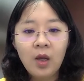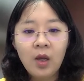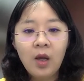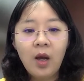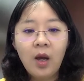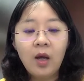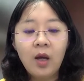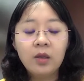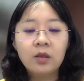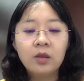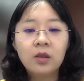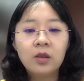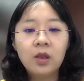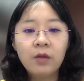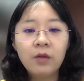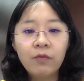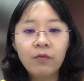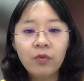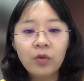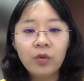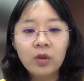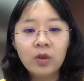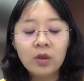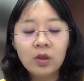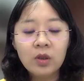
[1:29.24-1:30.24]
and
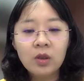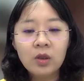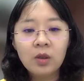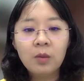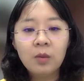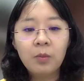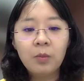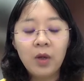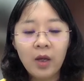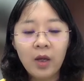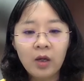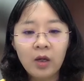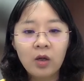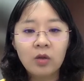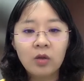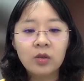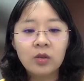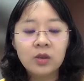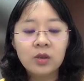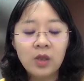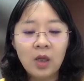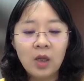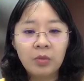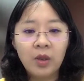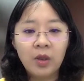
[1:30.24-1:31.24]
different molecular
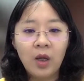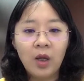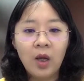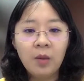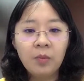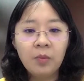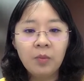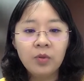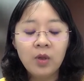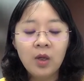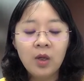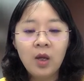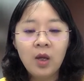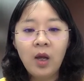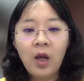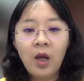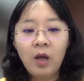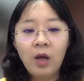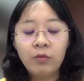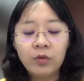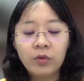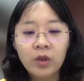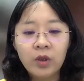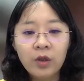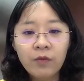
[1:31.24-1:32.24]
subtypes
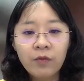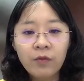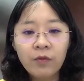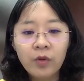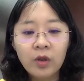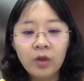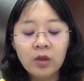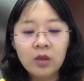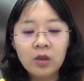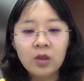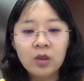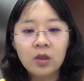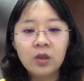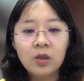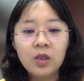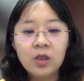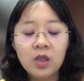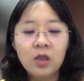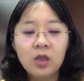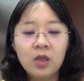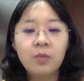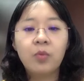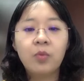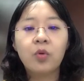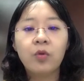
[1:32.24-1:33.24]
have different
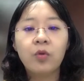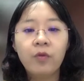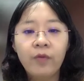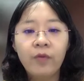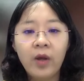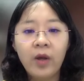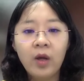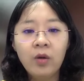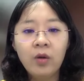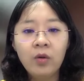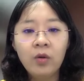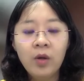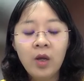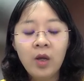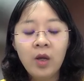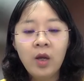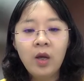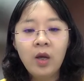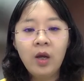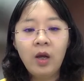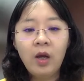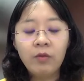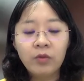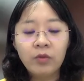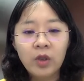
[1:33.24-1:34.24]
gene profile,
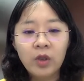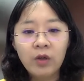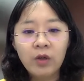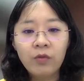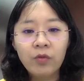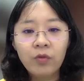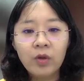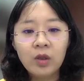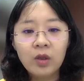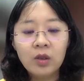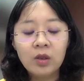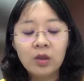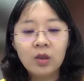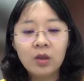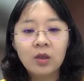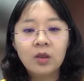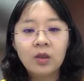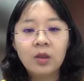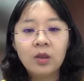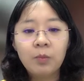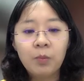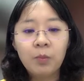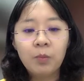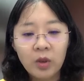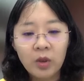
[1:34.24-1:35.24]
have different
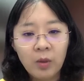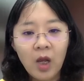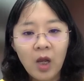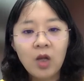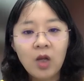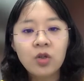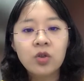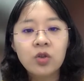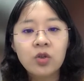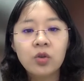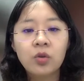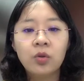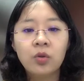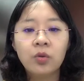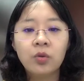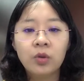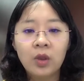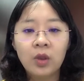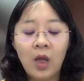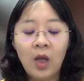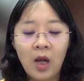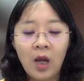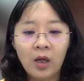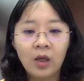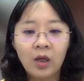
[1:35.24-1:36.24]
potential
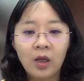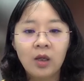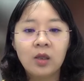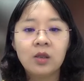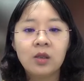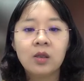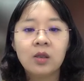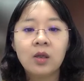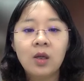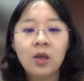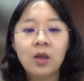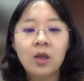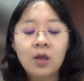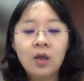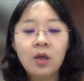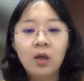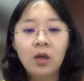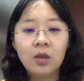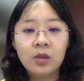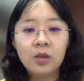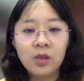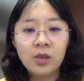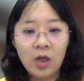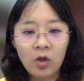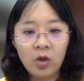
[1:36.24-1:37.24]
target uh,
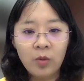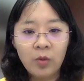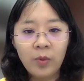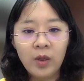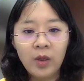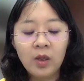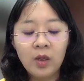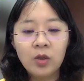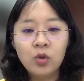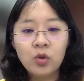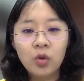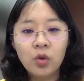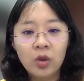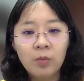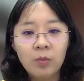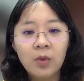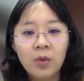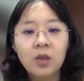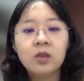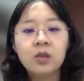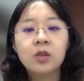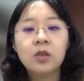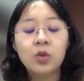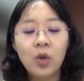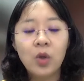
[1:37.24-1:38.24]
therapy treatment
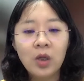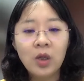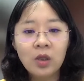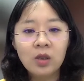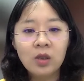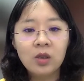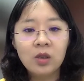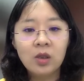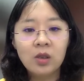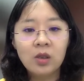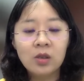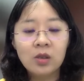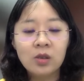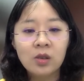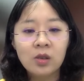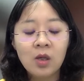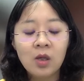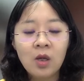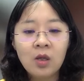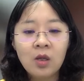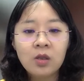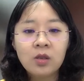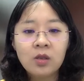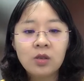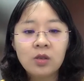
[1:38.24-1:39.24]
strategies.
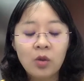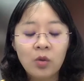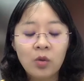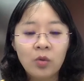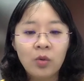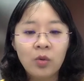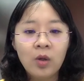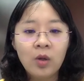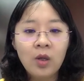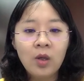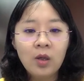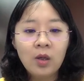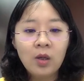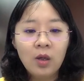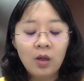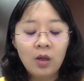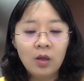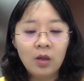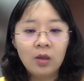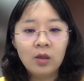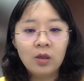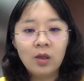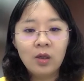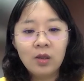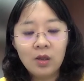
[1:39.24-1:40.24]
So
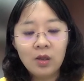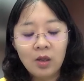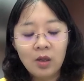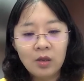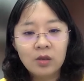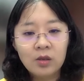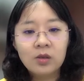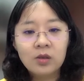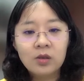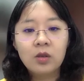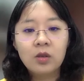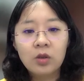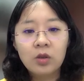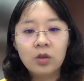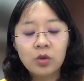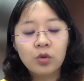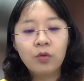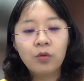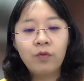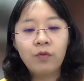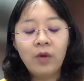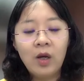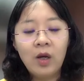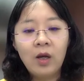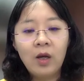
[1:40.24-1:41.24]
uh, uh, so
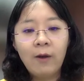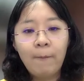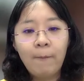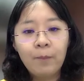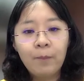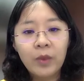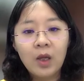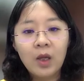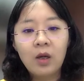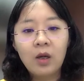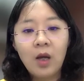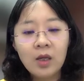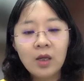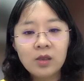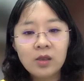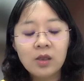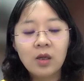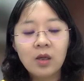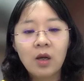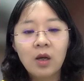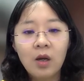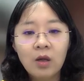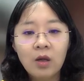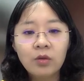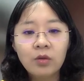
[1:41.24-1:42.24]
far, I think a
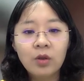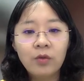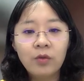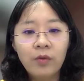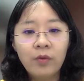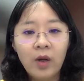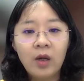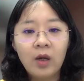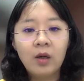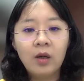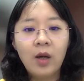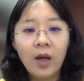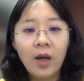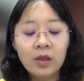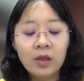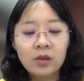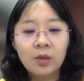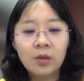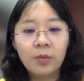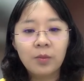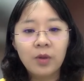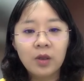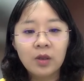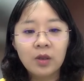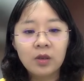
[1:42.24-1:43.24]
lot of uh,
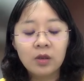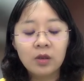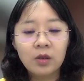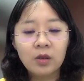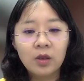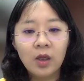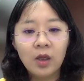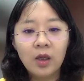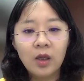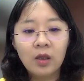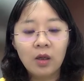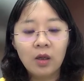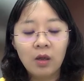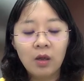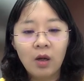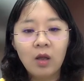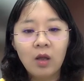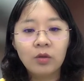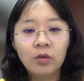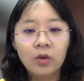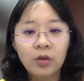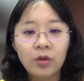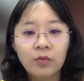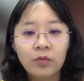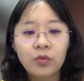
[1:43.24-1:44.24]
experts did a
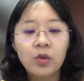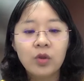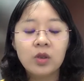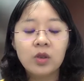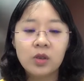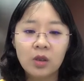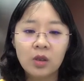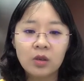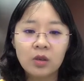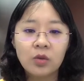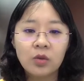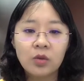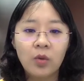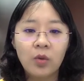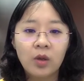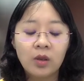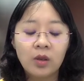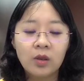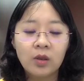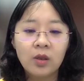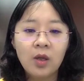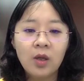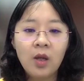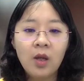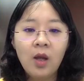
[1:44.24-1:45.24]
lot of research
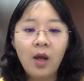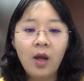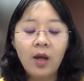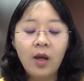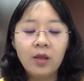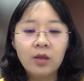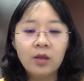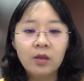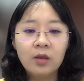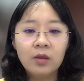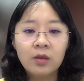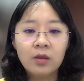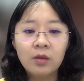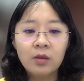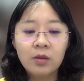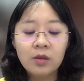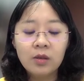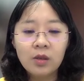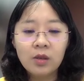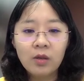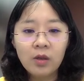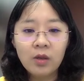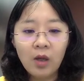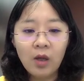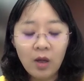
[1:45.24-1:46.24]
work, and
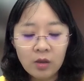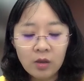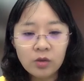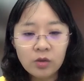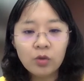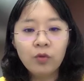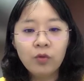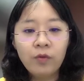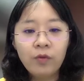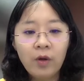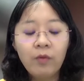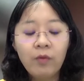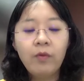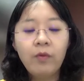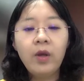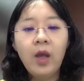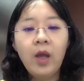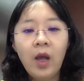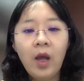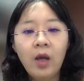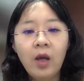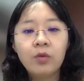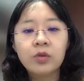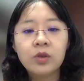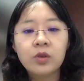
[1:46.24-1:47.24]
uh, so far we
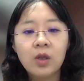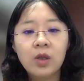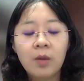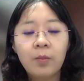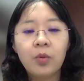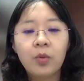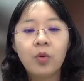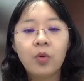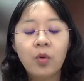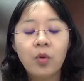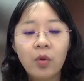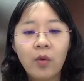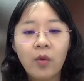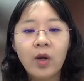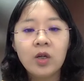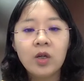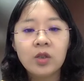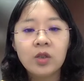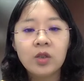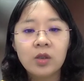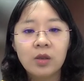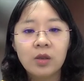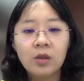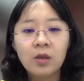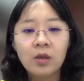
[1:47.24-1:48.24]
have some
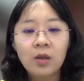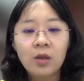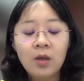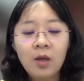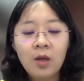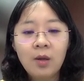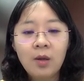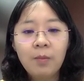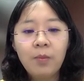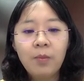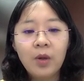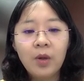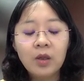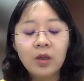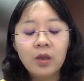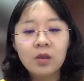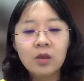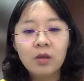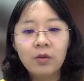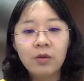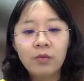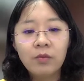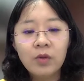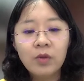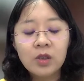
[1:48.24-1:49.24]
progression, but
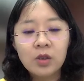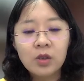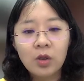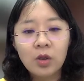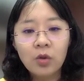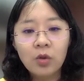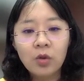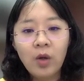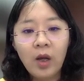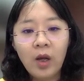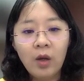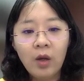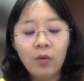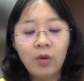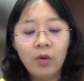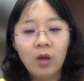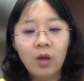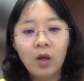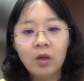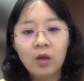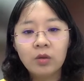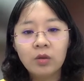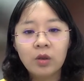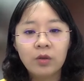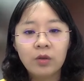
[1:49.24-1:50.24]
uh, we still have a
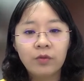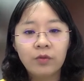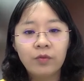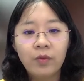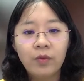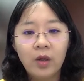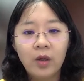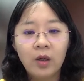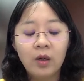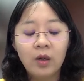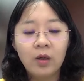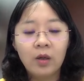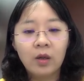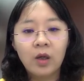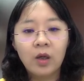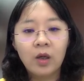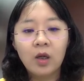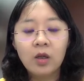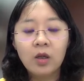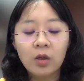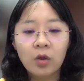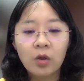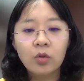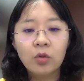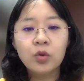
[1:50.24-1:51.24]
lot of
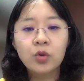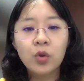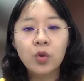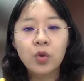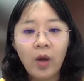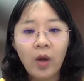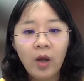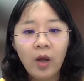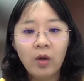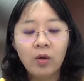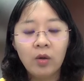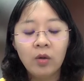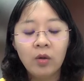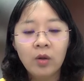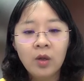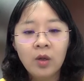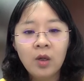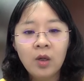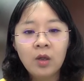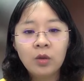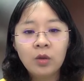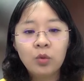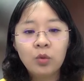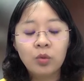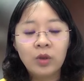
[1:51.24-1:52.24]
clinical trial
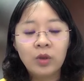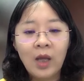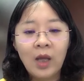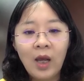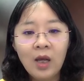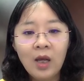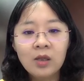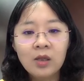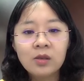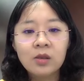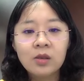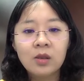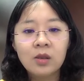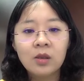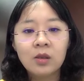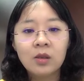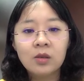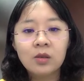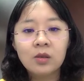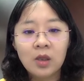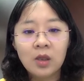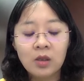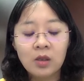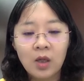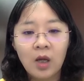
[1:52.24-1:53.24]
to test
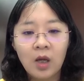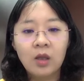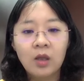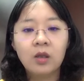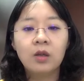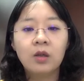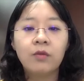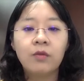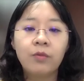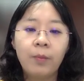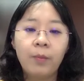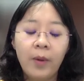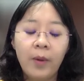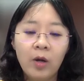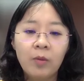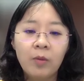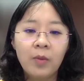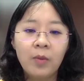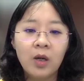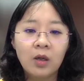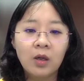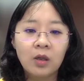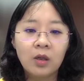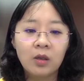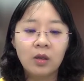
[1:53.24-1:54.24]
such kind of
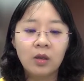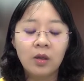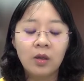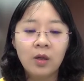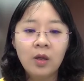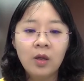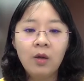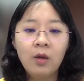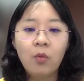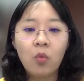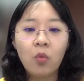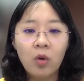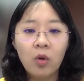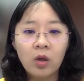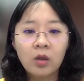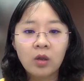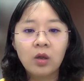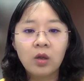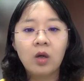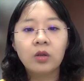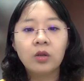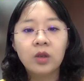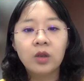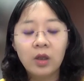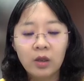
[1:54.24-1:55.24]
biomarker work
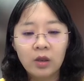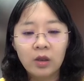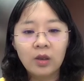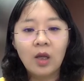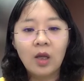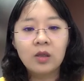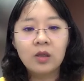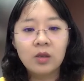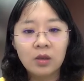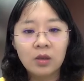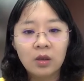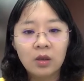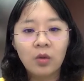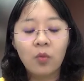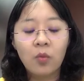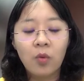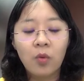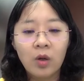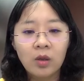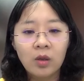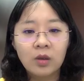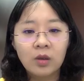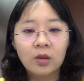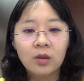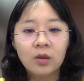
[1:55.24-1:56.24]
or it doesn't
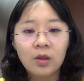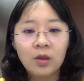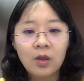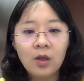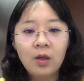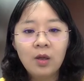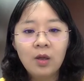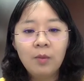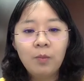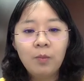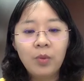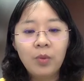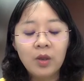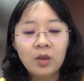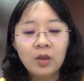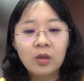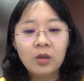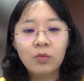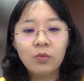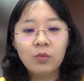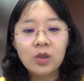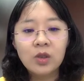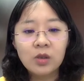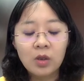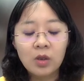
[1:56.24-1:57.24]
work. But
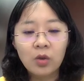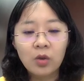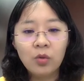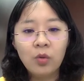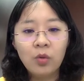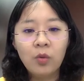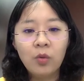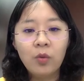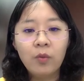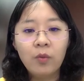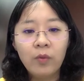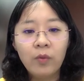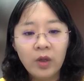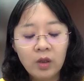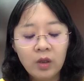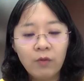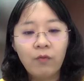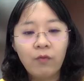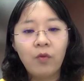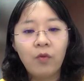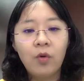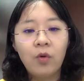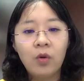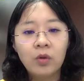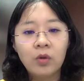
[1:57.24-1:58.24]
we still wait
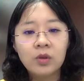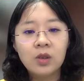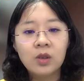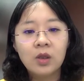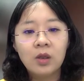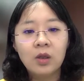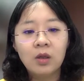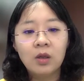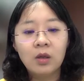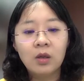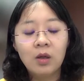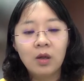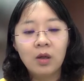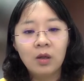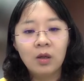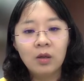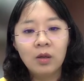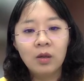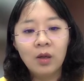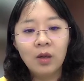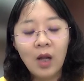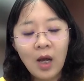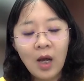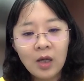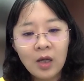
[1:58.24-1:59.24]
for the mm,
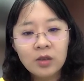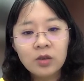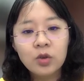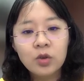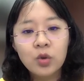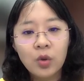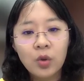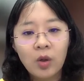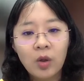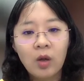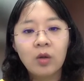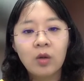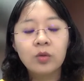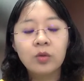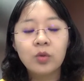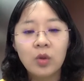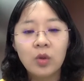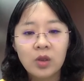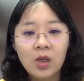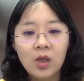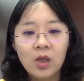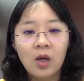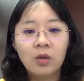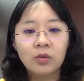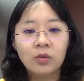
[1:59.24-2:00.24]
large trial
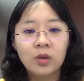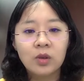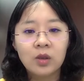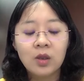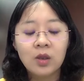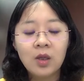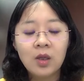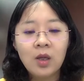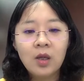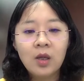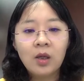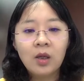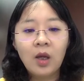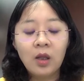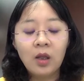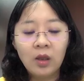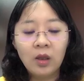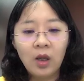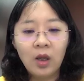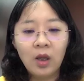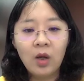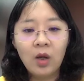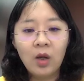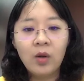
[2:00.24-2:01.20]
results can tell